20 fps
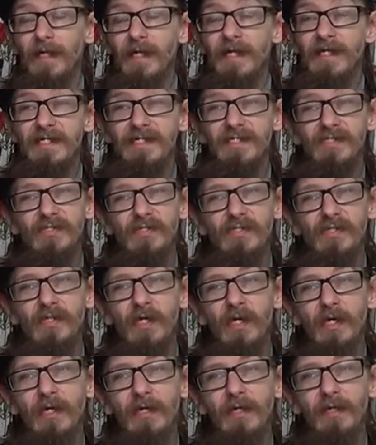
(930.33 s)

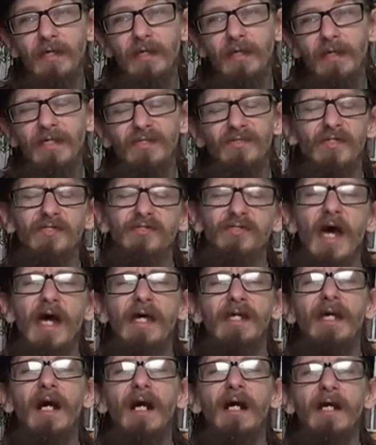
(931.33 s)
he's the
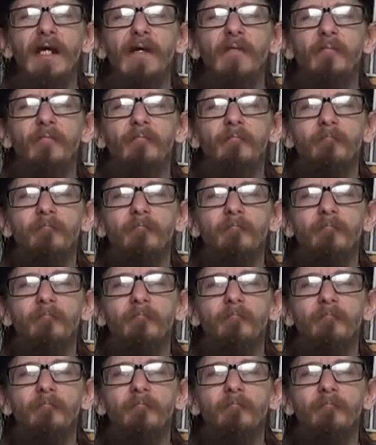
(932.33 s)
tech guy.